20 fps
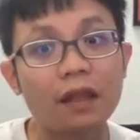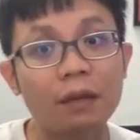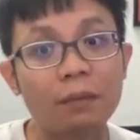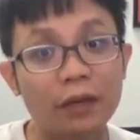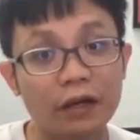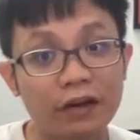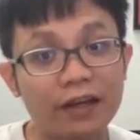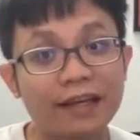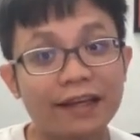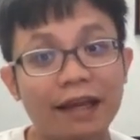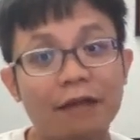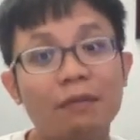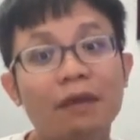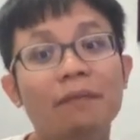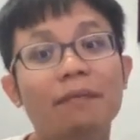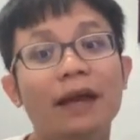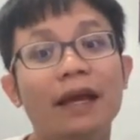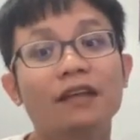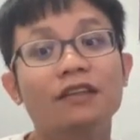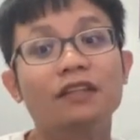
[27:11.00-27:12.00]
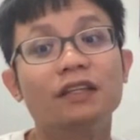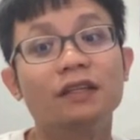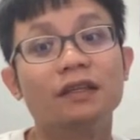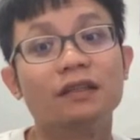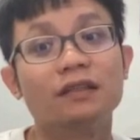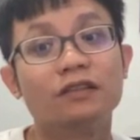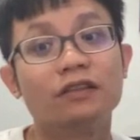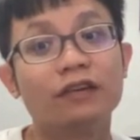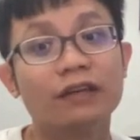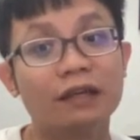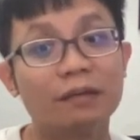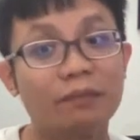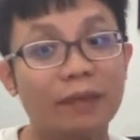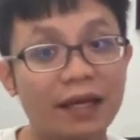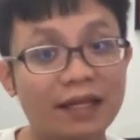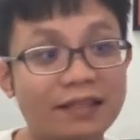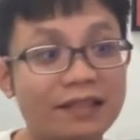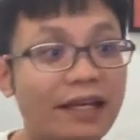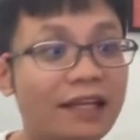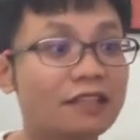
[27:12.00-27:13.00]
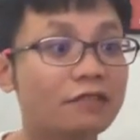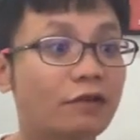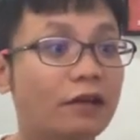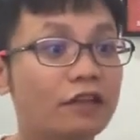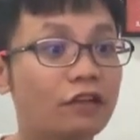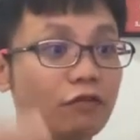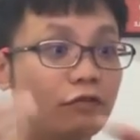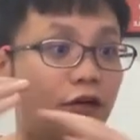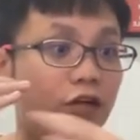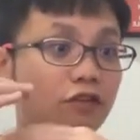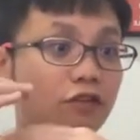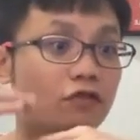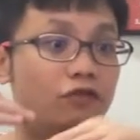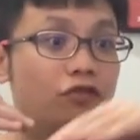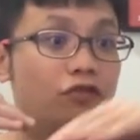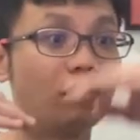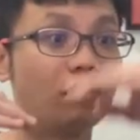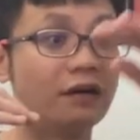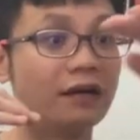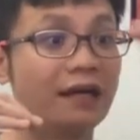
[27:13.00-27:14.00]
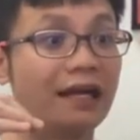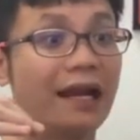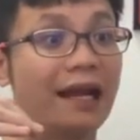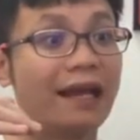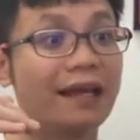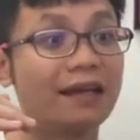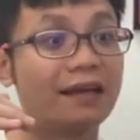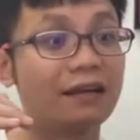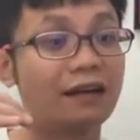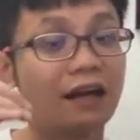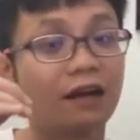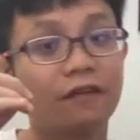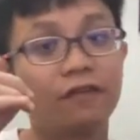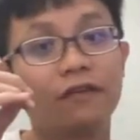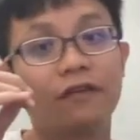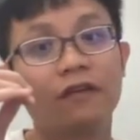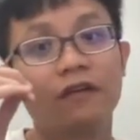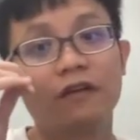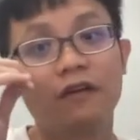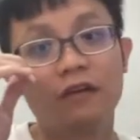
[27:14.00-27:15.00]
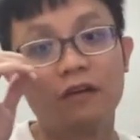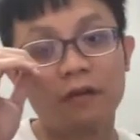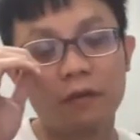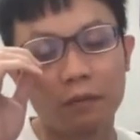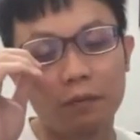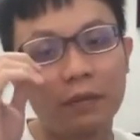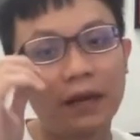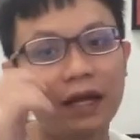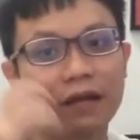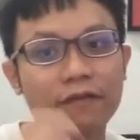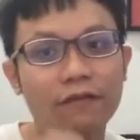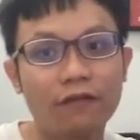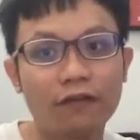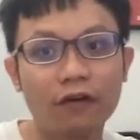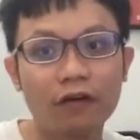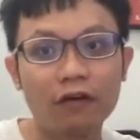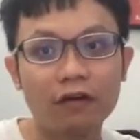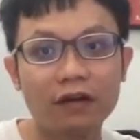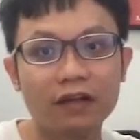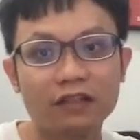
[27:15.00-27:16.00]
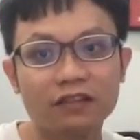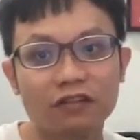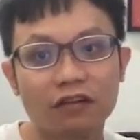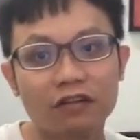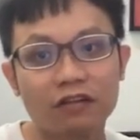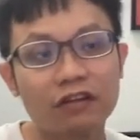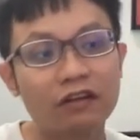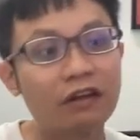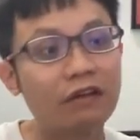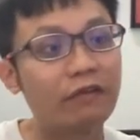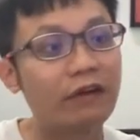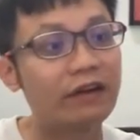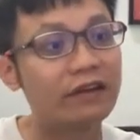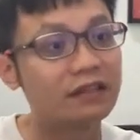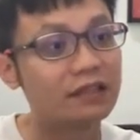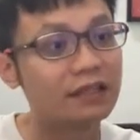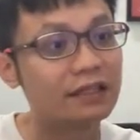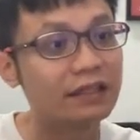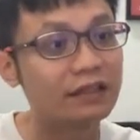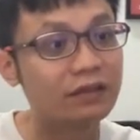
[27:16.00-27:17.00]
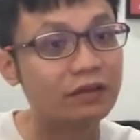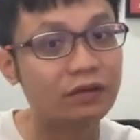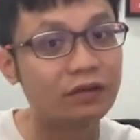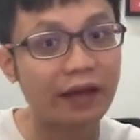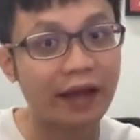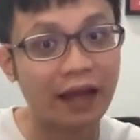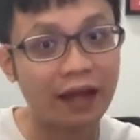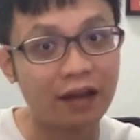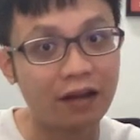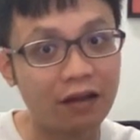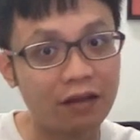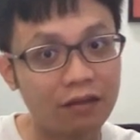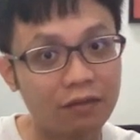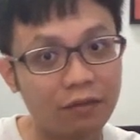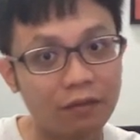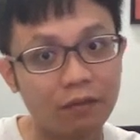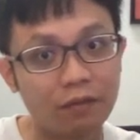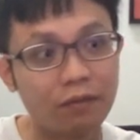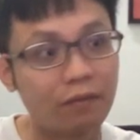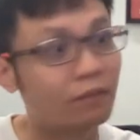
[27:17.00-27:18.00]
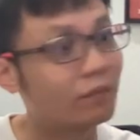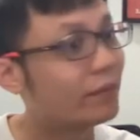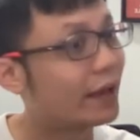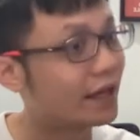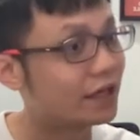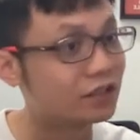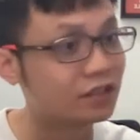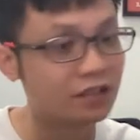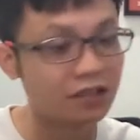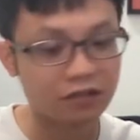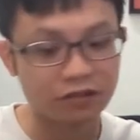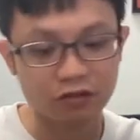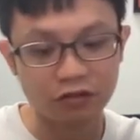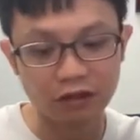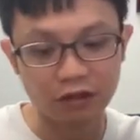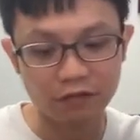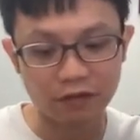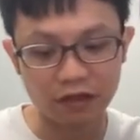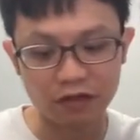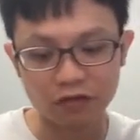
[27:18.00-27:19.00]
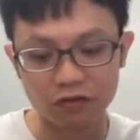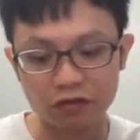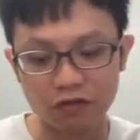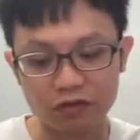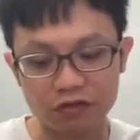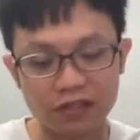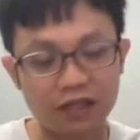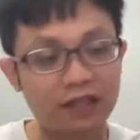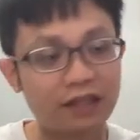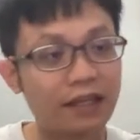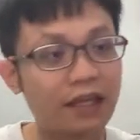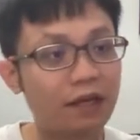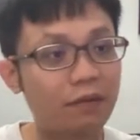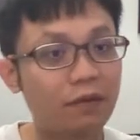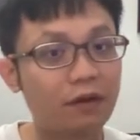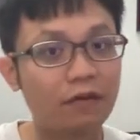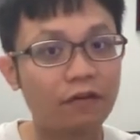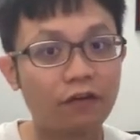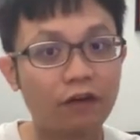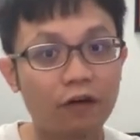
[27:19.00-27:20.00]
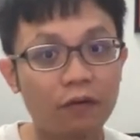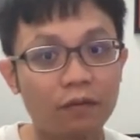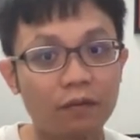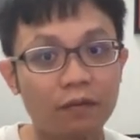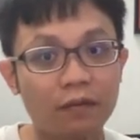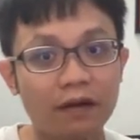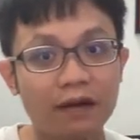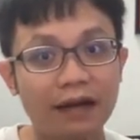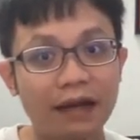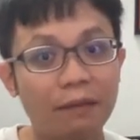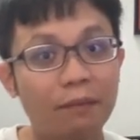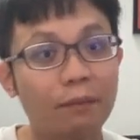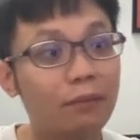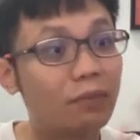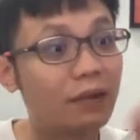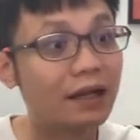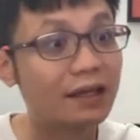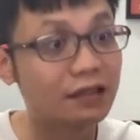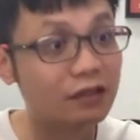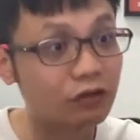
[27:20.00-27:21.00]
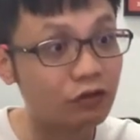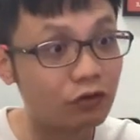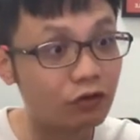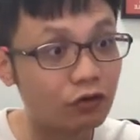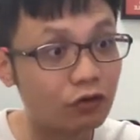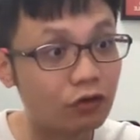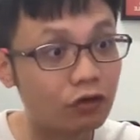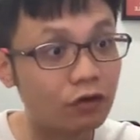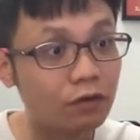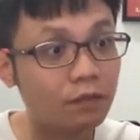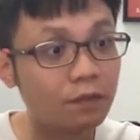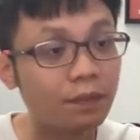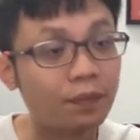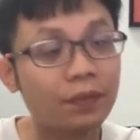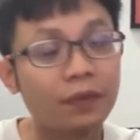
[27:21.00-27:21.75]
Because it can be measured, so it makes sense when you want to draw a line graph. But for discontinuous variation, you cannot measure, so you want to use a table form like blood group